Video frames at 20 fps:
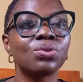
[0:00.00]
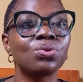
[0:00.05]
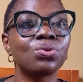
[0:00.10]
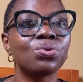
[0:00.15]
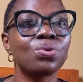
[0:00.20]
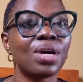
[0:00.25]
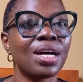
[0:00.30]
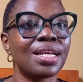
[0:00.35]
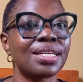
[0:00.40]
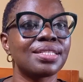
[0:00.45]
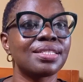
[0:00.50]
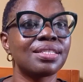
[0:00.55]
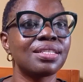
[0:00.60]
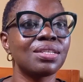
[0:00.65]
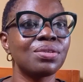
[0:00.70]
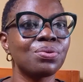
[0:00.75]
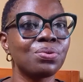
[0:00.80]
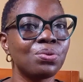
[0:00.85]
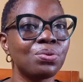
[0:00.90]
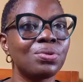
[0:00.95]
you are
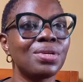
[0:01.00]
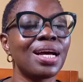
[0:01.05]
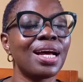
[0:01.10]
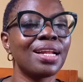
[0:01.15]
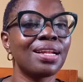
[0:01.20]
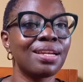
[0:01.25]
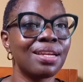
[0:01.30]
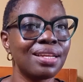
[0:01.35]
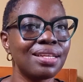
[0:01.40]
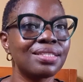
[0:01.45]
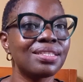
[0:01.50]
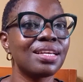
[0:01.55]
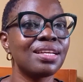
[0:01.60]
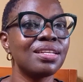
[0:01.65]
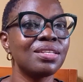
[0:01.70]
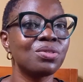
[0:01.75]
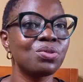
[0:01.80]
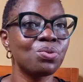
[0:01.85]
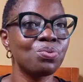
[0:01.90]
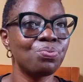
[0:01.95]
still good, at least a
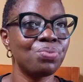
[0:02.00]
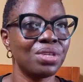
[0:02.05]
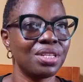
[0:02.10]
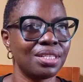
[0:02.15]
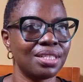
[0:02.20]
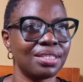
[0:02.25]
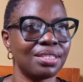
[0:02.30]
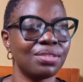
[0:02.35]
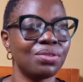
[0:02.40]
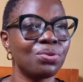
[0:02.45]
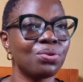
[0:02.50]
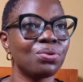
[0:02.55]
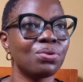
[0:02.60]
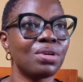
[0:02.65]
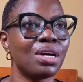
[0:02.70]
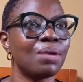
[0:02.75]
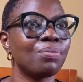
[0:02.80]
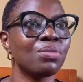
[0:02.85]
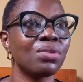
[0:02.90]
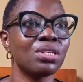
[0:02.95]
little bit.
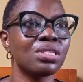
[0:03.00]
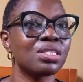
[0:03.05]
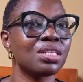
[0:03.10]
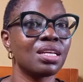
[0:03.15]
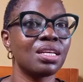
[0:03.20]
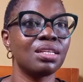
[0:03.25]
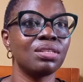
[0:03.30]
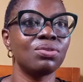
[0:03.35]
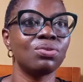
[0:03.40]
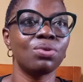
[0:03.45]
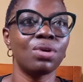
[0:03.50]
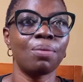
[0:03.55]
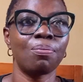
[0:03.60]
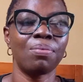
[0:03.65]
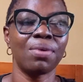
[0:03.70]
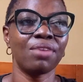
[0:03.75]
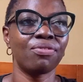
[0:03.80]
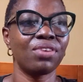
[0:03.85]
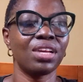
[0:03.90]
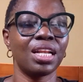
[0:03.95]
I'm not saying you are
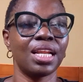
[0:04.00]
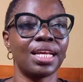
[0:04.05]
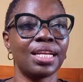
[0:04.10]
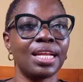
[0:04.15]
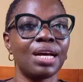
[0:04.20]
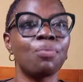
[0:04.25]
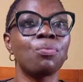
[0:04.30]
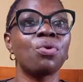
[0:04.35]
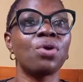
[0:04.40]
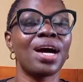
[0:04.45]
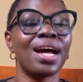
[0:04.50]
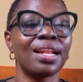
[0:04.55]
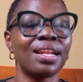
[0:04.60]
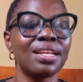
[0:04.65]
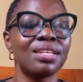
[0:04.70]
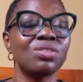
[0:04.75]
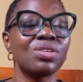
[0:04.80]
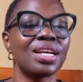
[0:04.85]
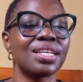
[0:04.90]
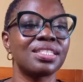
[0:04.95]
perfect like that, but at
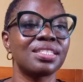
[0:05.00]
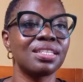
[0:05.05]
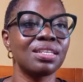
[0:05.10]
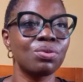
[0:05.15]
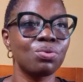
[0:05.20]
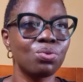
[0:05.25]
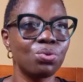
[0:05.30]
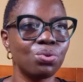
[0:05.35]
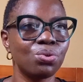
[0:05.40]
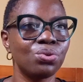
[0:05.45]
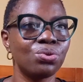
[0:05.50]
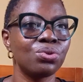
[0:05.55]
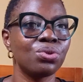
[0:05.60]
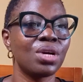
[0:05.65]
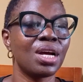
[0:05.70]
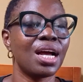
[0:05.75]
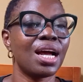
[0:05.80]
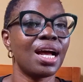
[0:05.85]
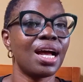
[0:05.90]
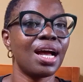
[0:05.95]
least you are still good
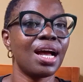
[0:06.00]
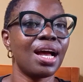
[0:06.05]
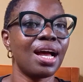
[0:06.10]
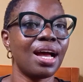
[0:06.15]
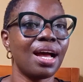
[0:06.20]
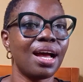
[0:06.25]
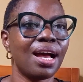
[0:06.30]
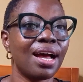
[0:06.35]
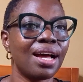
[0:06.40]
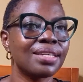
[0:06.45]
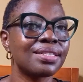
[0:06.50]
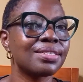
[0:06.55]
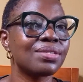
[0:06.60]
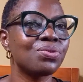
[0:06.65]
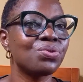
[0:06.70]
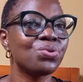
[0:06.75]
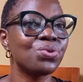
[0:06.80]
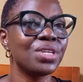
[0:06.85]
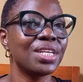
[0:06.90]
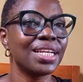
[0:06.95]
at
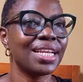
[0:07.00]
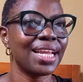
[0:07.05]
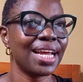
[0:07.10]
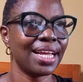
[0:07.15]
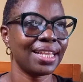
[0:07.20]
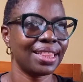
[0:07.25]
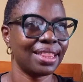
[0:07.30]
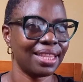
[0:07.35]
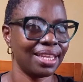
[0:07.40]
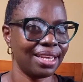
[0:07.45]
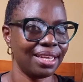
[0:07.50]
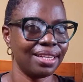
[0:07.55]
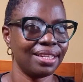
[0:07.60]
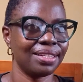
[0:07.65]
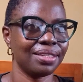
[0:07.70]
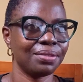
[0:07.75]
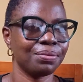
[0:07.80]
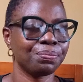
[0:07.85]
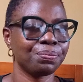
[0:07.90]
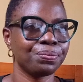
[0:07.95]
doing that thing.
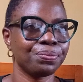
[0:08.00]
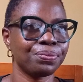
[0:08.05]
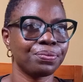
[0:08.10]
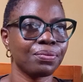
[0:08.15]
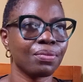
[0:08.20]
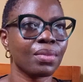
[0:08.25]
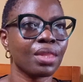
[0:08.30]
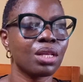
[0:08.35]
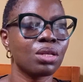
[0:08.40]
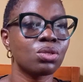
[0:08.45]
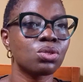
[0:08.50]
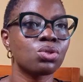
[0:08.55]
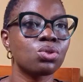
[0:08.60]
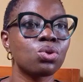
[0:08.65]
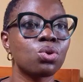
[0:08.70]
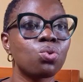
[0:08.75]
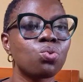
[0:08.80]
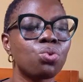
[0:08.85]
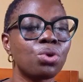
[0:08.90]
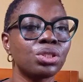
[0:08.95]

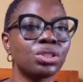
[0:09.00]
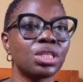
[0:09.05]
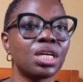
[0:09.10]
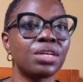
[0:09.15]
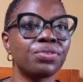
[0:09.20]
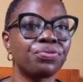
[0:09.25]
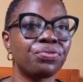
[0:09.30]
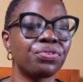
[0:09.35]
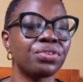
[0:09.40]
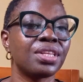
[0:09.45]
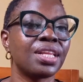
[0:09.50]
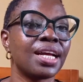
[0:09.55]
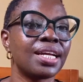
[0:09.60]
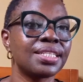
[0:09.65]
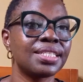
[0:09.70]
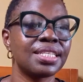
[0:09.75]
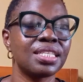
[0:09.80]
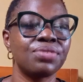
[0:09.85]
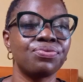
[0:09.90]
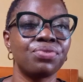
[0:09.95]
So watch out for
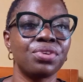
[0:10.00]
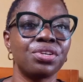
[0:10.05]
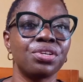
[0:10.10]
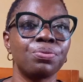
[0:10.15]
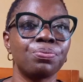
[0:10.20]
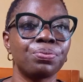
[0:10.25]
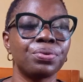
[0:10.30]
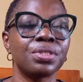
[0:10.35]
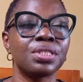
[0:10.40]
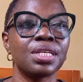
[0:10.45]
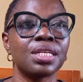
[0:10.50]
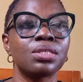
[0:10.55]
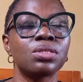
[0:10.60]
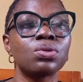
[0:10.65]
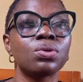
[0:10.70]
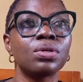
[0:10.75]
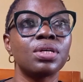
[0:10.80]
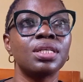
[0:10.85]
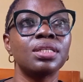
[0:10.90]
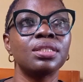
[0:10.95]
that, is very important.
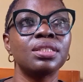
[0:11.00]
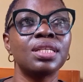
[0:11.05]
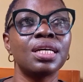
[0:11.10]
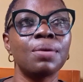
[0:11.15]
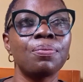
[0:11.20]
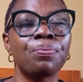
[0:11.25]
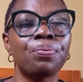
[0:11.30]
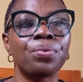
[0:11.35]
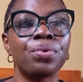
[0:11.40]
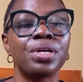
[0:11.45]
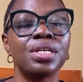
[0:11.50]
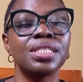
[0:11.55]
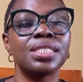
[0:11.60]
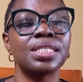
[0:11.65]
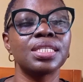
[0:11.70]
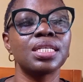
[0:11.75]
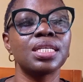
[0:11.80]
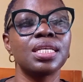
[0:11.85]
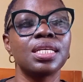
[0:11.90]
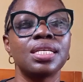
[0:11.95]
So another point
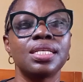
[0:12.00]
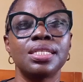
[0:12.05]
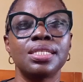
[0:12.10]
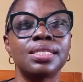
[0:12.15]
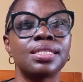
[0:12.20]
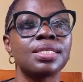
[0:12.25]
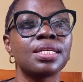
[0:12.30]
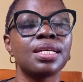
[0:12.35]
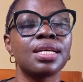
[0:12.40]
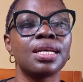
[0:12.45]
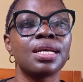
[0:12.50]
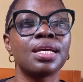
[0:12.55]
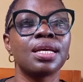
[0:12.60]
is,